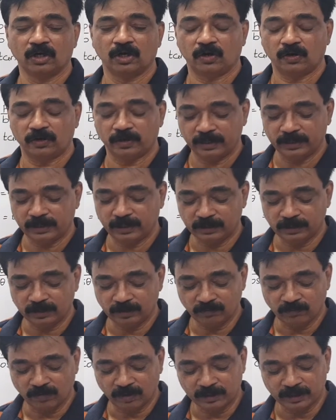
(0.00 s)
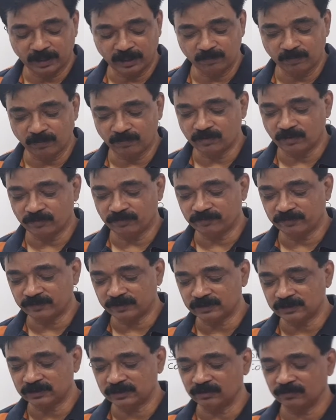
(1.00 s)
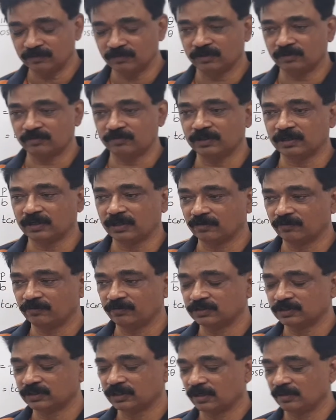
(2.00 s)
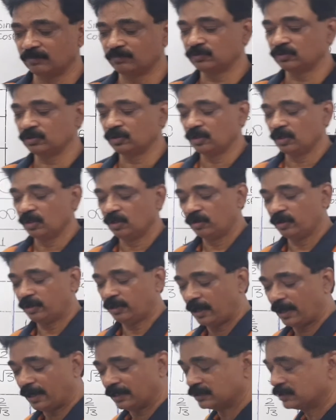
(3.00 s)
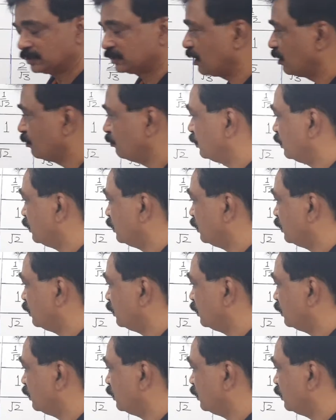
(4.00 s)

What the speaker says: Alright, and then what type of, the first thing which comes as sum